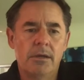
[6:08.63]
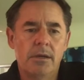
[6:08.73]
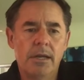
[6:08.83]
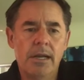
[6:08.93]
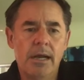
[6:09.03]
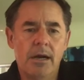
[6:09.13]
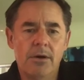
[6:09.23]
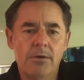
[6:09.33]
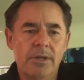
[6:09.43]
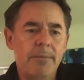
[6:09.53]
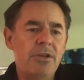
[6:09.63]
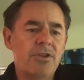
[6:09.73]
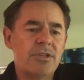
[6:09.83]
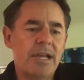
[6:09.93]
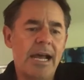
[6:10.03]
Now, let me
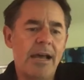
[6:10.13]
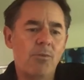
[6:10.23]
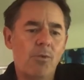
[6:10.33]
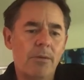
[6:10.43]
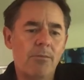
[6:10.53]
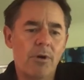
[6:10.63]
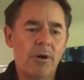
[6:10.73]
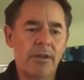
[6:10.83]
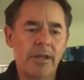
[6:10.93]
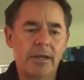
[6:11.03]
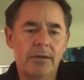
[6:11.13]
just add one more thing.